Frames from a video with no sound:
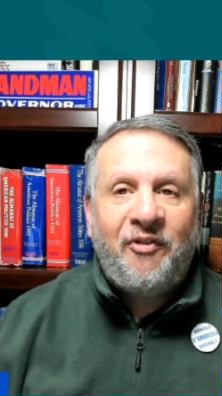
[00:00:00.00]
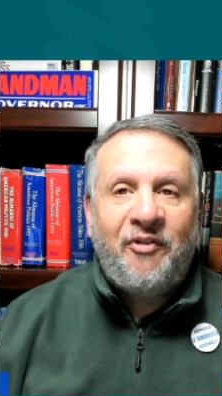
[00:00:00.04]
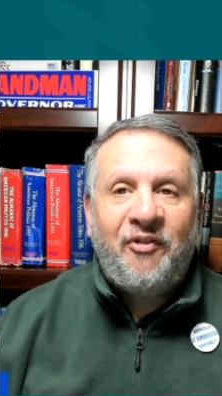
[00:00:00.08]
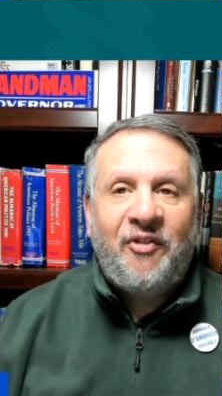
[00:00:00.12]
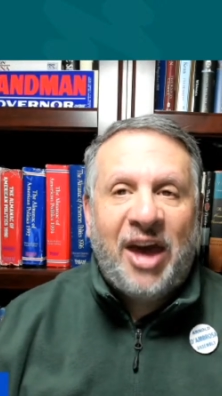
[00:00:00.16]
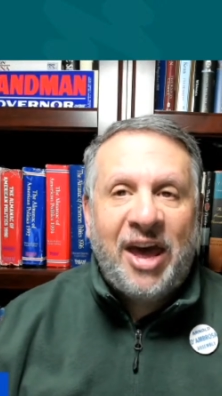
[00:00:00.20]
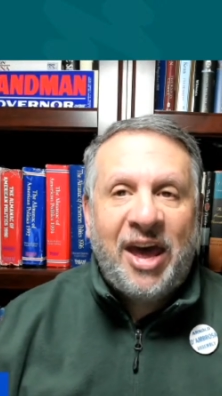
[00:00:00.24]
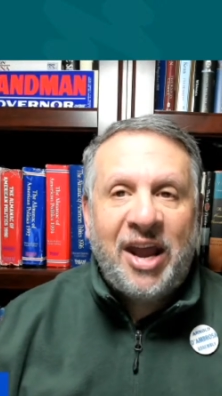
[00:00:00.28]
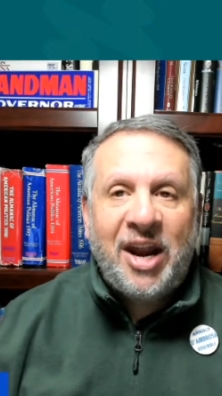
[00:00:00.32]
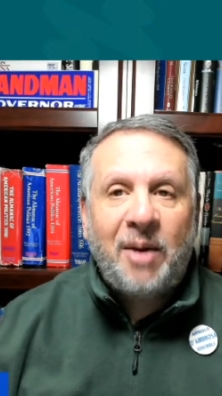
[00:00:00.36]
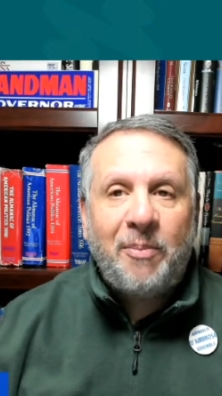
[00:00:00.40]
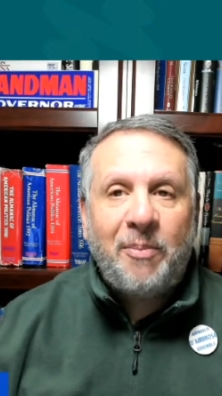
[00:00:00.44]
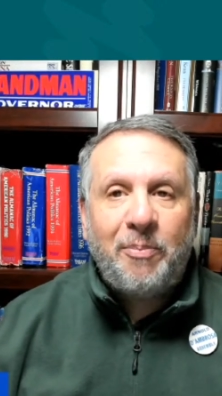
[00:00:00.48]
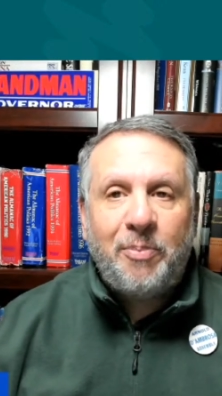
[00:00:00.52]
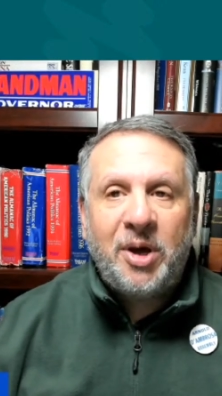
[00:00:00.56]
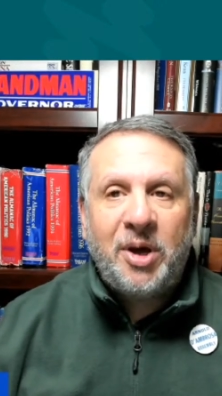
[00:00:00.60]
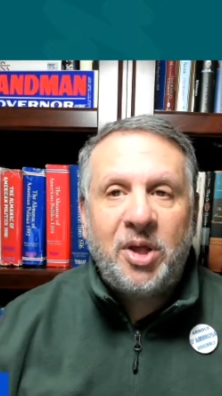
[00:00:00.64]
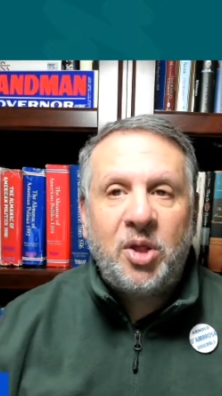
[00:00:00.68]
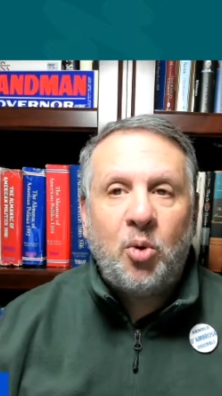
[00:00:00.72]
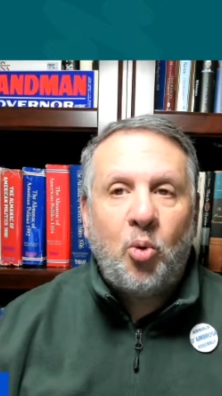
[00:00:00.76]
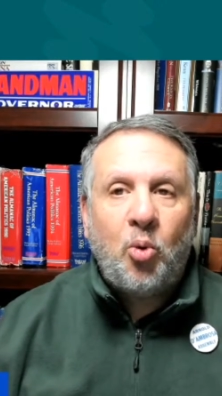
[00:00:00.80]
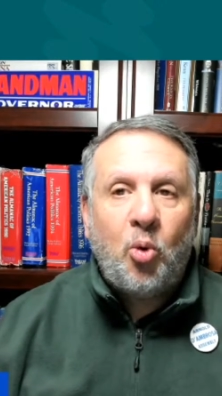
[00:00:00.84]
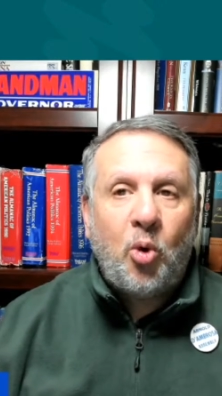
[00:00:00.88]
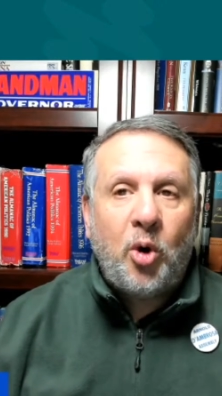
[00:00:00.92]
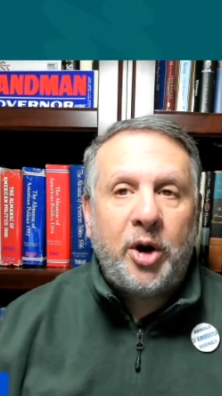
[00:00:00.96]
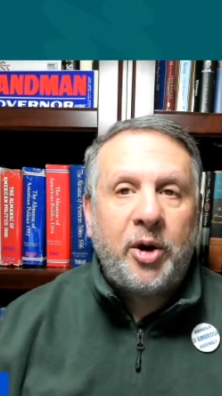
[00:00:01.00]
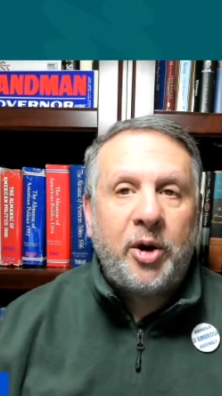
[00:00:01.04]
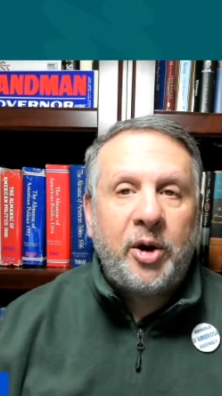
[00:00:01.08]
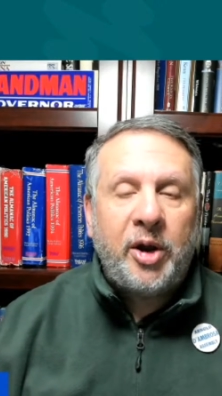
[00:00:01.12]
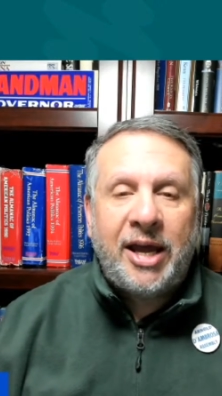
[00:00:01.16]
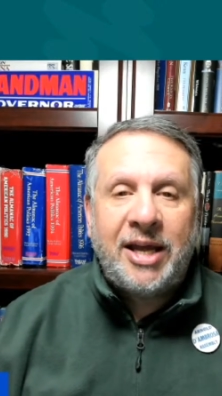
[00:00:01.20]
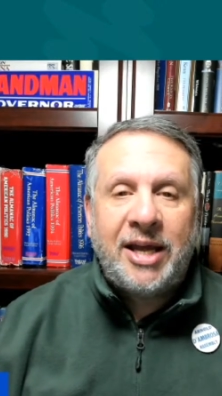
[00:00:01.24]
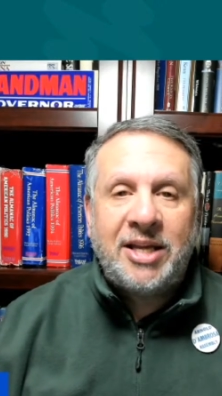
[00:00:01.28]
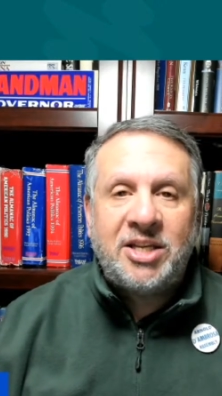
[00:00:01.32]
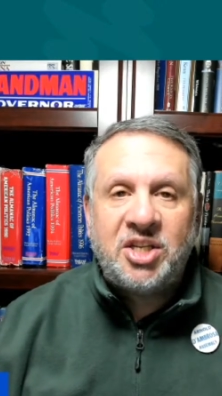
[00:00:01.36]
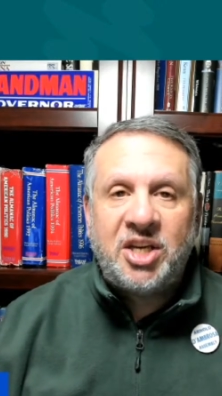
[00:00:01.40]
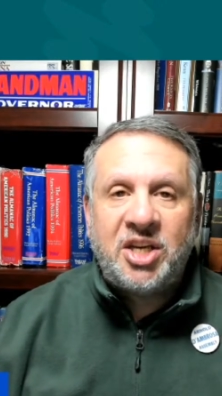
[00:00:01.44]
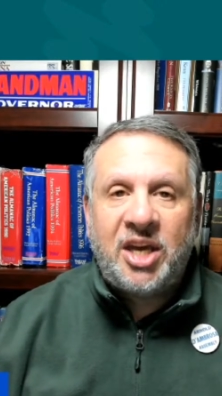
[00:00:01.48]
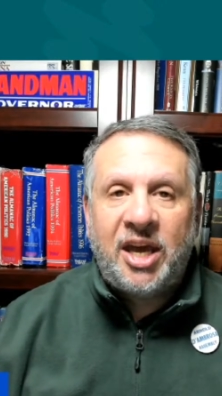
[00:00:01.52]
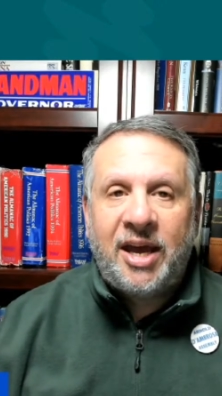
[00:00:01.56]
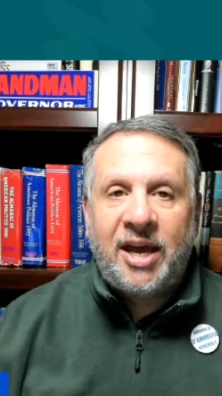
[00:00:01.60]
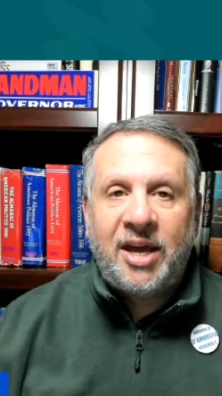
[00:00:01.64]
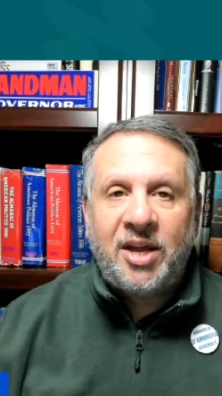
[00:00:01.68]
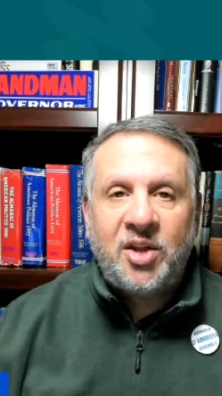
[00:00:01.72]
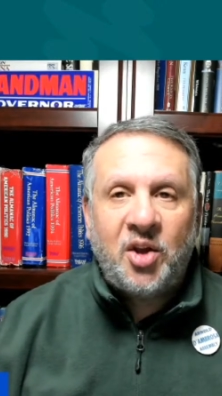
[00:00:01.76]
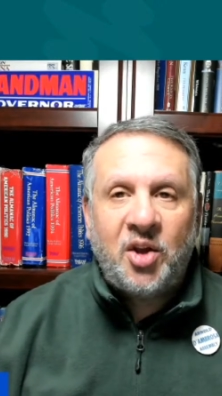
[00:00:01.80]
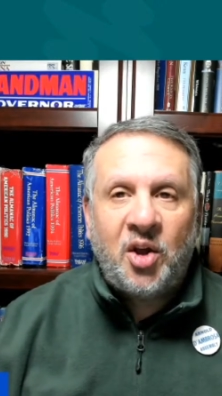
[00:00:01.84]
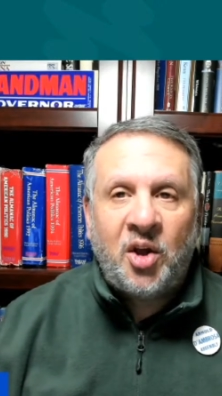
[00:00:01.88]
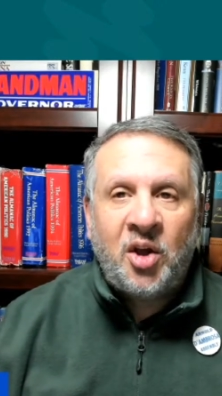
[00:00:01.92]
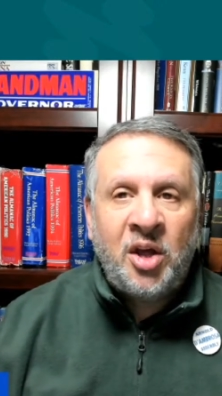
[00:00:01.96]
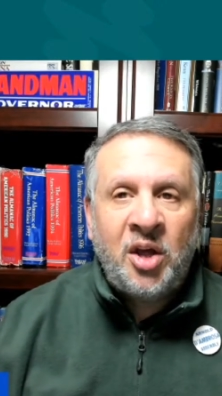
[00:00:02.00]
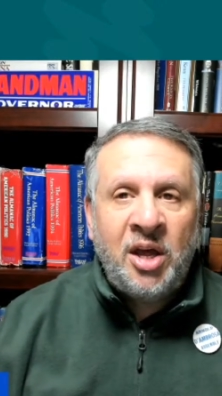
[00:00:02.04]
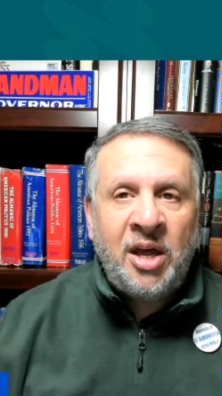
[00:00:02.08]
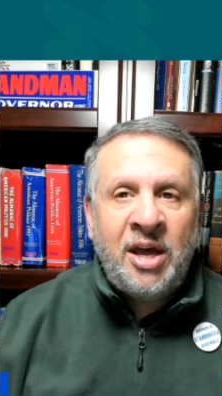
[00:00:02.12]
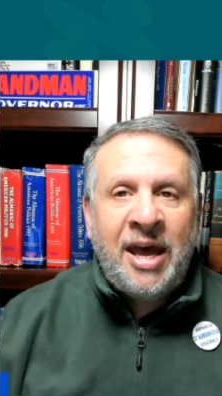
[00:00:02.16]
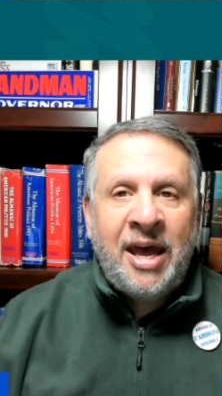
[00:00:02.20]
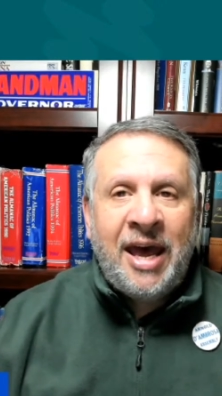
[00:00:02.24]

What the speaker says: fed up by the Watergate scandal.